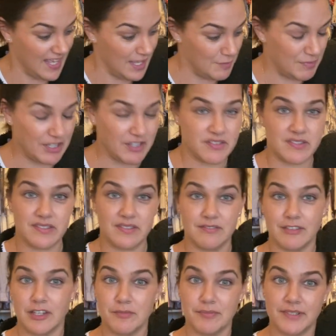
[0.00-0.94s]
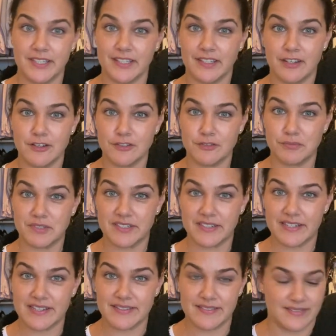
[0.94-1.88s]
because nobody knows what it
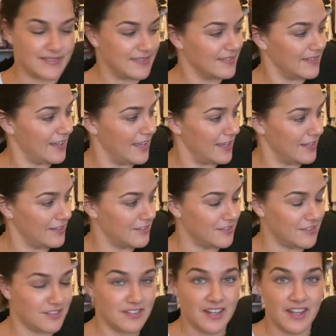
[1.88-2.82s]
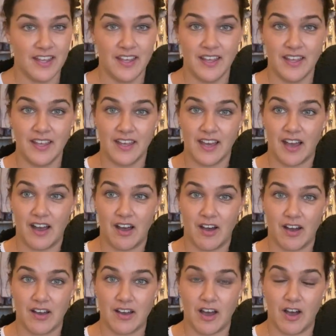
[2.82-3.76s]
is. And
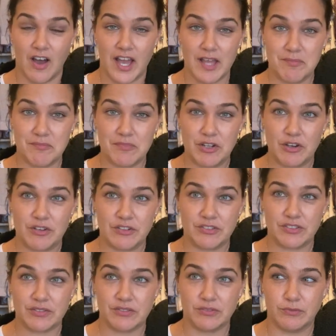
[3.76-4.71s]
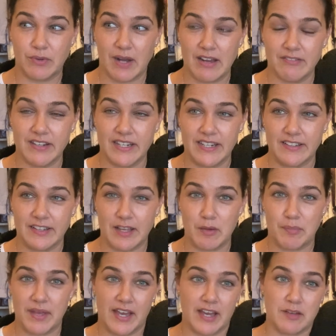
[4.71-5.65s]
I'm not worried
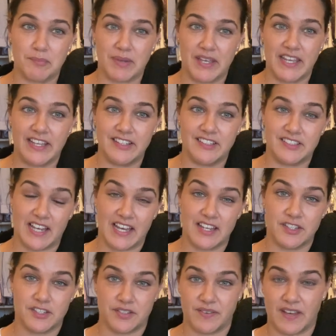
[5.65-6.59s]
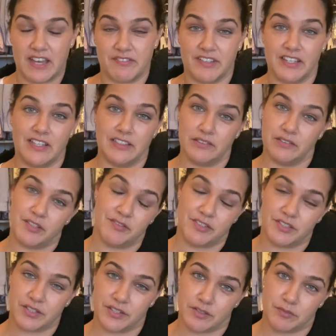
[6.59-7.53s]
about being judged for having a Louis
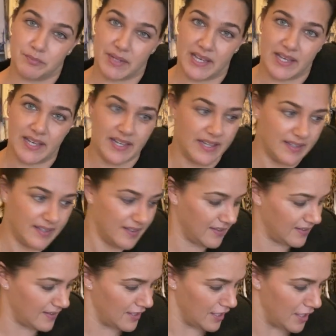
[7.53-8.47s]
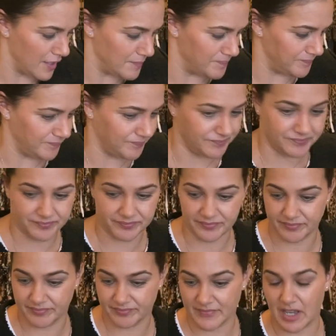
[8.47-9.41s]
Vuitton bag.
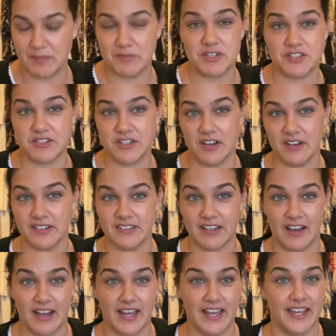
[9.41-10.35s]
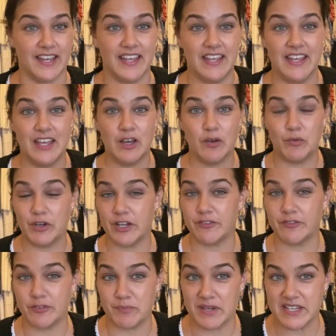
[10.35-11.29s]
I'm just not. I work
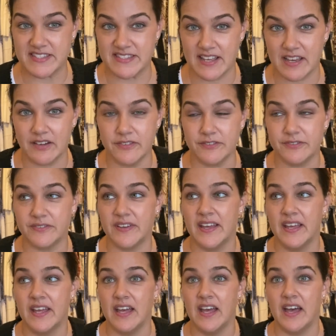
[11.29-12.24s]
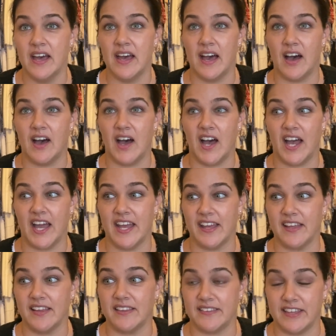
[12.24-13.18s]
for myself.
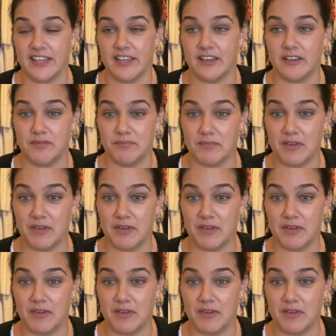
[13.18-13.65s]
I think